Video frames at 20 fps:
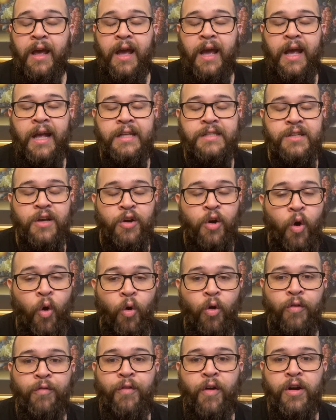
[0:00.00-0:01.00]
It's a
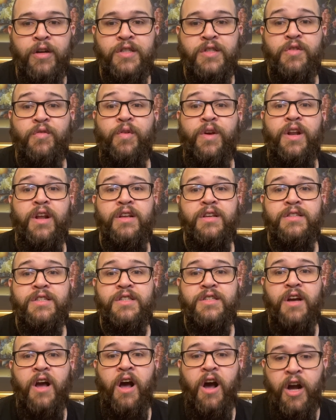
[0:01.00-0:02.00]
goal of ours to
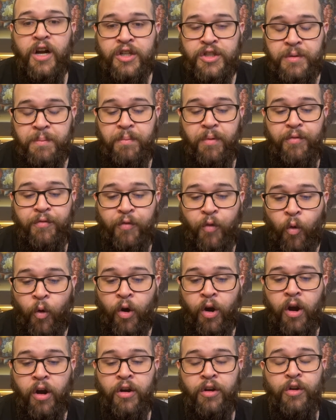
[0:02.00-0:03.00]
reach 100
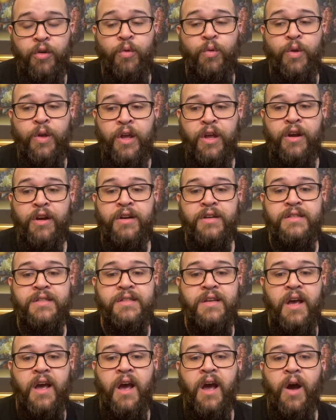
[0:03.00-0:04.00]
before New
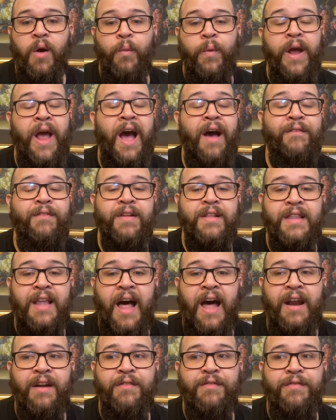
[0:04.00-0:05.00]
Year's. We have a
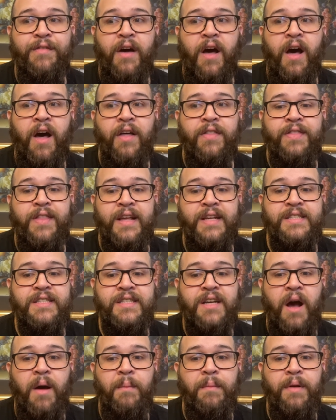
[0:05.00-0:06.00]
lot of things
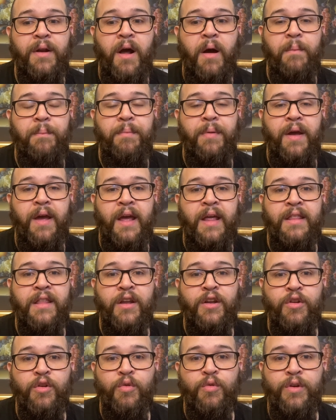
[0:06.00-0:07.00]
coming up in the
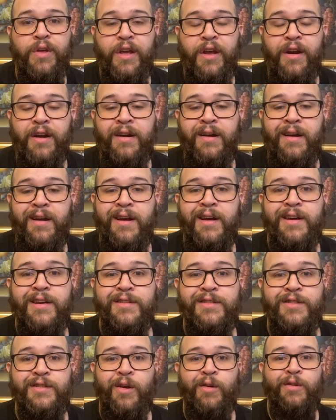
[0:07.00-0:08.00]
new year.
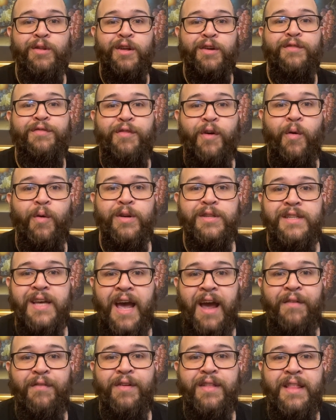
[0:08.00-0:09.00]
So, look forward
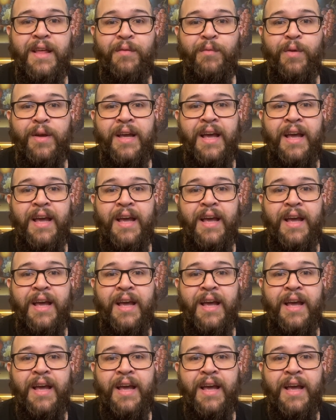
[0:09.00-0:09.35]
to everything we